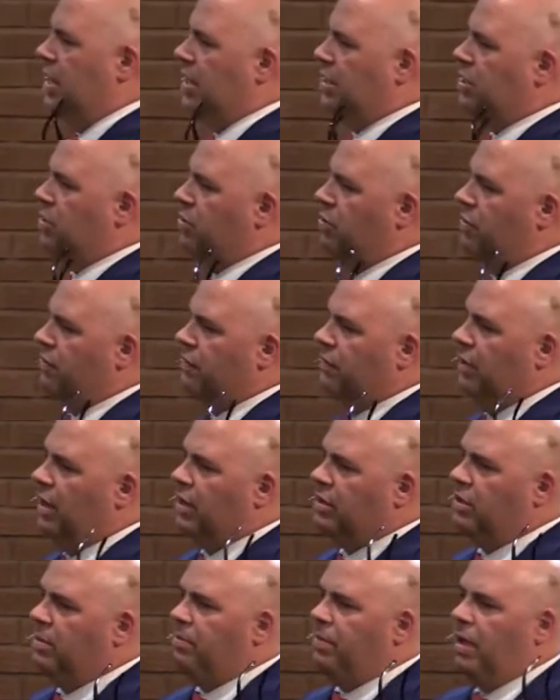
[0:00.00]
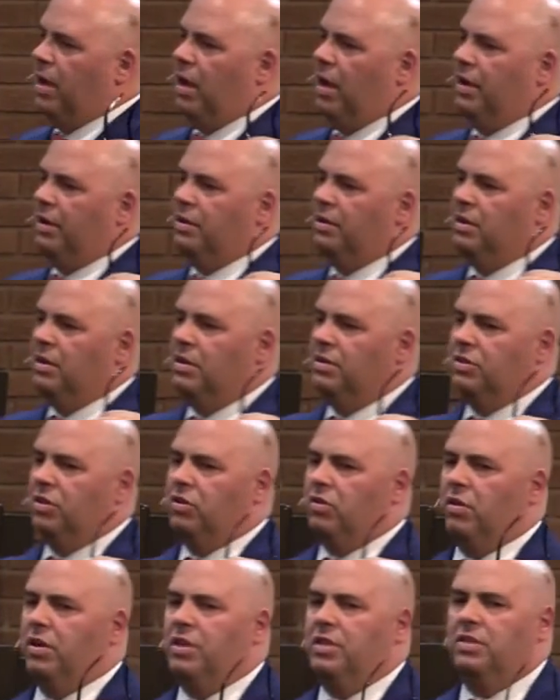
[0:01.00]
has to reflect upon the
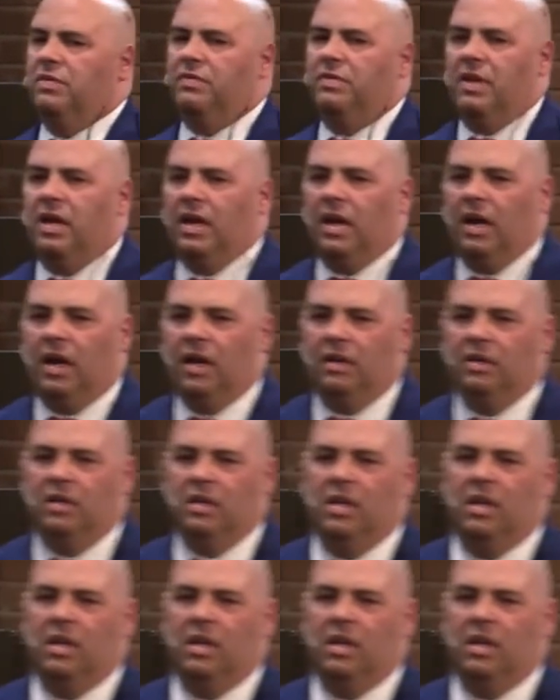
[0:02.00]
grace of God